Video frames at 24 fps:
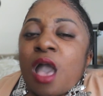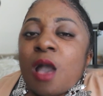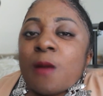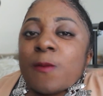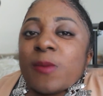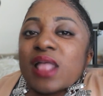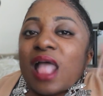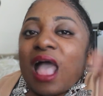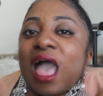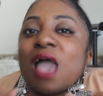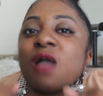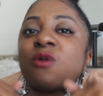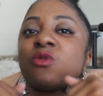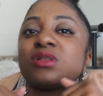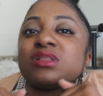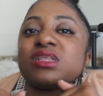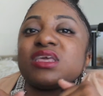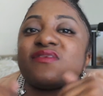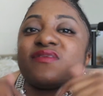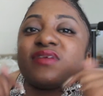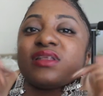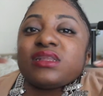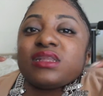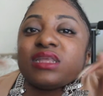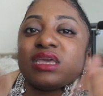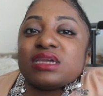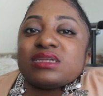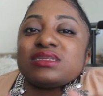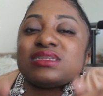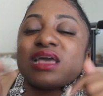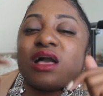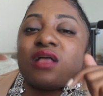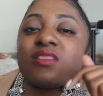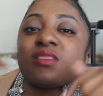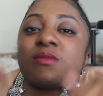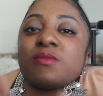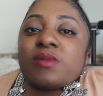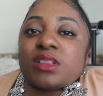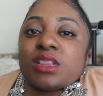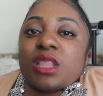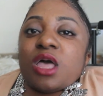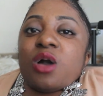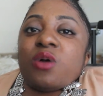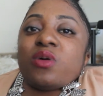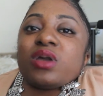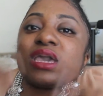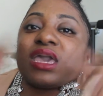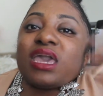but I will leave a link down
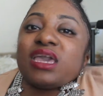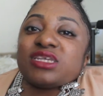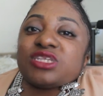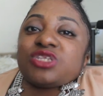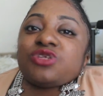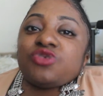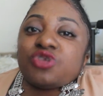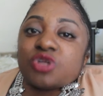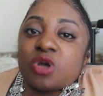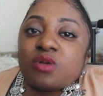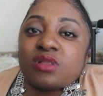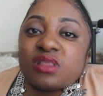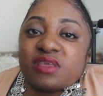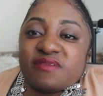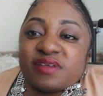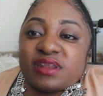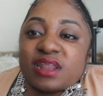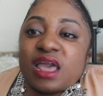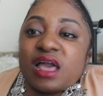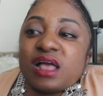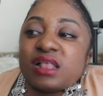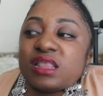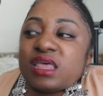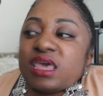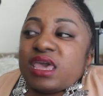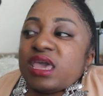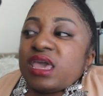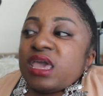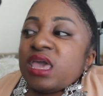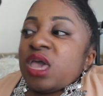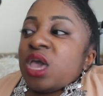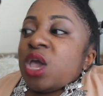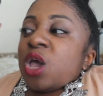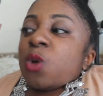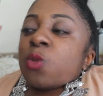below in case you don't live in LA